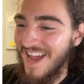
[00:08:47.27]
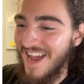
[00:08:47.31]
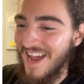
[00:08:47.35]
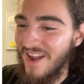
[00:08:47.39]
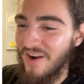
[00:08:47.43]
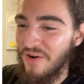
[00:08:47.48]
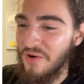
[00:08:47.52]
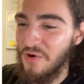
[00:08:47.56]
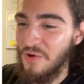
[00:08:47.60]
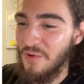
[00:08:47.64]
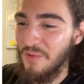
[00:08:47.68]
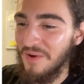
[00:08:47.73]

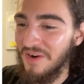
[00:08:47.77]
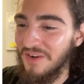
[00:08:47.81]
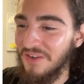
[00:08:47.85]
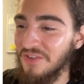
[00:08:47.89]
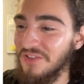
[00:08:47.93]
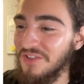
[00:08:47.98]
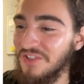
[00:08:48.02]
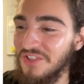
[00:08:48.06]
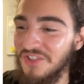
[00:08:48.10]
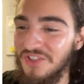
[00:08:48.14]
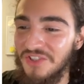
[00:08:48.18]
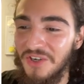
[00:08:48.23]
don't know what
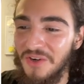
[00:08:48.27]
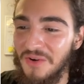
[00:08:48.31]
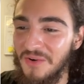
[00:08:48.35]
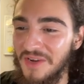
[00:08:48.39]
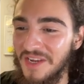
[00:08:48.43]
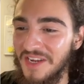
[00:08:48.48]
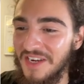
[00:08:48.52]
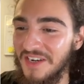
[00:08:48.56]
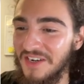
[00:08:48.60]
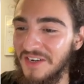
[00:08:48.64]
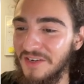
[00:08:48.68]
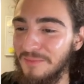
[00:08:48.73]
else to show
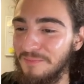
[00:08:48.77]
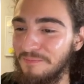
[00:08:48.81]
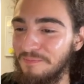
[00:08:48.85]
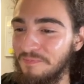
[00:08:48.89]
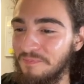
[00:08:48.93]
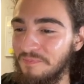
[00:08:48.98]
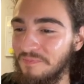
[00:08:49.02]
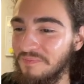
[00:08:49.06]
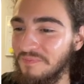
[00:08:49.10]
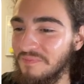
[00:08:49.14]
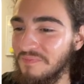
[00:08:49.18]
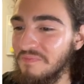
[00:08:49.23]
here.
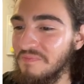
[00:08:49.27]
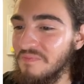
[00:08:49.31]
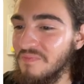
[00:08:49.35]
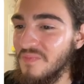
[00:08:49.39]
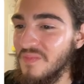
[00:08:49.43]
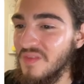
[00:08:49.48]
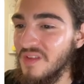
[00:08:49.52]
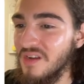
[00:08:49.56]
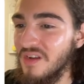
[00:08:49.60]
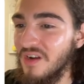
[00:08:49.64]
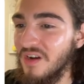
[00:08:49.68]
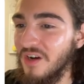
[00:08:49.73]

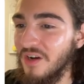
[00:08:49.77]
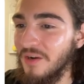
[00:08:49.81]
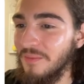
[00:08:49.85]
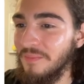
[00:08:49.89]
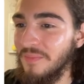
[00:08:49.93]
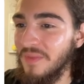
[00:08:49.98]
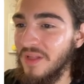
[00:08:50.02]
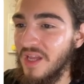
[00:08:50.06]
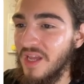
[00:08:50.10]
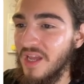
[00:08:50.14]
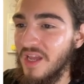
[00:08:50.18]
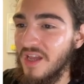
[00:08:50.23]

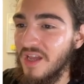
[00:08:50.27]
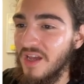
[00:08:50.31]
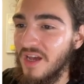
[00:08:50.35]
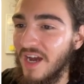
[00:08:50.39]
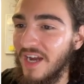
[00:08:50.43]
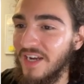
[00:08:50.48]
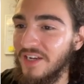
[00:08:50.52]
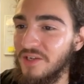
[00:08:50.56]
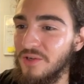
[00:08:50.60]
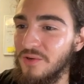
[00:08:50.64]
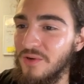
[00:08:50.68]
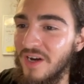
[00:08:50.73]

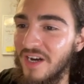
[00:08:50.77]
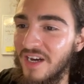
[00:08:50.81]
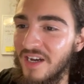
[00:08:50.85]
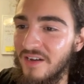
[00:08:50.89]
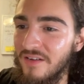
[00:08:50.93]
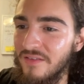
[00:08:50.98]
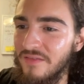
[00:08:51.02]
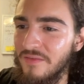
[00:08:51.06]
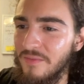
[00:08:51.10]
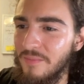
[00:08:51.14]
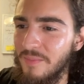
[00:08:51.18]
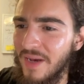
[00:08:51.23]
I do
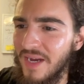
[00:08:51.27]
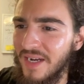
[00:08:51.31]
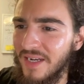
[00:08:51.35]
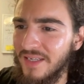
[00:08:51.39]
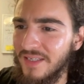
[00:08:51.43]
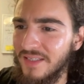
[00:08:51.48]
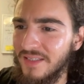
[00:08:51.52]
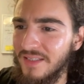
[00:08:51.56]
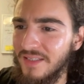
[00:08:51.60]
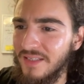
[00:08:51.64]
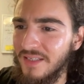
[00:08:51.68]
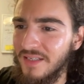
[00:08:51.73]
have
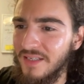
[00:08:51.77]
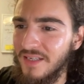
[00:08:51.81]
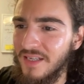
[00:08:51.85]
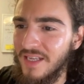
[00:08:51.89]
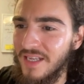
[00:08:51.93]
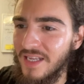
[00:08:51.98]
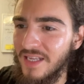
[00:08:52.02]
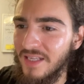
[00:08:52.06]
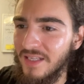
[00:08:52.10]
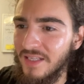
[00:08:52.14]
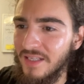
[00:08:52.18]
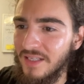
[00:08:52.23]
back
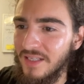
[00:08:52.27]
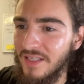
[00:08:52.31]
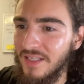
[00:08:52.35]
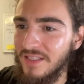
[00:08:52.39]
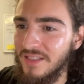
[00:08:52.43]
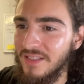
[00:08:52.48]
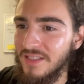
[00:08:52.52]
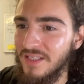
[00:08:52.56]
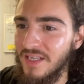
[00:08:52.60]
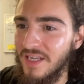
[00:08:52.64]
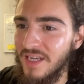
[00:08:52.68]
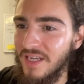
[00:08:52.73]
in,
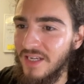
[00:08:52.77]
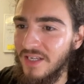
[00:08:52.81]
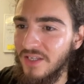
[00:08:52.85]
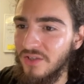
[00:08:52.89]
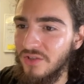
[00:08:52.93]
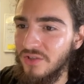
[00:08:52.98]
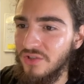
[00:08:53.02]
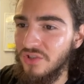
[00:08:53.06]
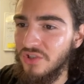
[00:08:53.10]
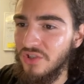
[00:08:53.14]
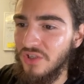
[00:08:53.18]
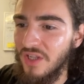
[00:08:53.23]
let's say,
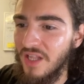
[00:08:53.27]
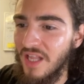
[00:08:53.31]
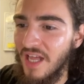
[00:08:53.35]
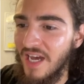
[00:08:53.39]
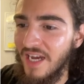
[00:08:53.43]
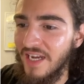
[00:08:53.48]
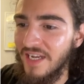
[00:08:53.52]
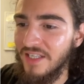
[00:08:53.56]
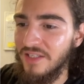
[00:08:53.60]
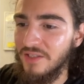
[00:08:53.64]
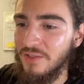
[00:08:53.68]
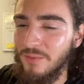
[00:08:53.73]

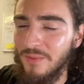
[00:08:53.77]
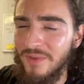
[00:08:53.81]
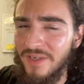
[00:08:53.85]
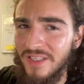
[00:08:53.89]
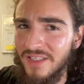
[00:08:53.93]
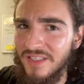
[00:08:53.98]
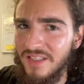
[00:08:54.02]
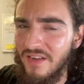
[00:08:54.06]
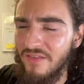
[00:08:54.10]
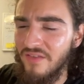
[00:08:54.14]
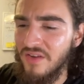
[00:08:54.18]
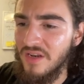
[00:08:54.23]
July
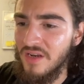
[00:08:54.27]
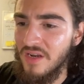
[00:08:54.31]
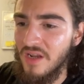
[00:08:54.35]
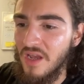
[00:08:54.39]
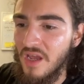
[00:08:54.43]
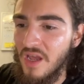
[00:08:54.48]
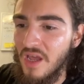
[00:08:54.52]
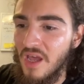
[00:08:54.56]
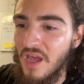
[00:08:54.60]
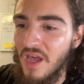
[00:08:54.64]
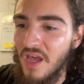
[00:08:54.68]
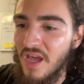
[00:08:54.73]
27,
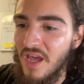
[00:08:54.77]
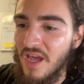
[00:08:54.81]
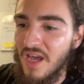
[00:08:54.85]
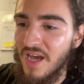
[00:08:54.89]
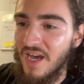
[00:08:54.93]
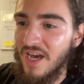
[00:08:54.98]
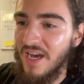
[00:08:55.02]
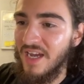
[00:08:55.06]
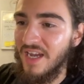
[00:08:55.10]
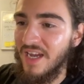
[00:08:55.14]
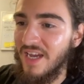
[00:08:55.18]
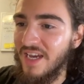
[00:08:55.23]

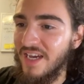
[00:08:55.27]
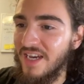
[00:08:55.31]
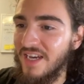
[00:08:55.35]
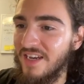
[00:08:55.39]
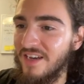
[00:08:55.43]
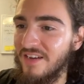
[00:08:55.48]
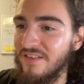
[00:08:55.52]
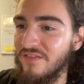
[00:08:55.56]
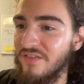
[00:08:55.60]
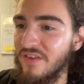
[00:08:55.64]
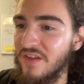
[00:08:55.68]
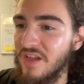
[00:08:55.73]
I
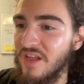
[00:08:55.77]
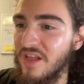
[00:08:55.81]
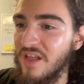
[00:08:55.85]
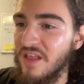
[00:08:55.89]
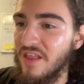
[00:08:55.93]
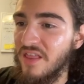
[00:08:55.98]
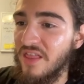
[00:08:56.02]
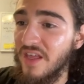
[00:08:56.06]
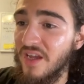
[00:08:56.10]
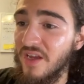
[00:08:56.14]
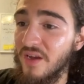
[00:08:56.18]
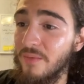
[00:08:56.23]
have Think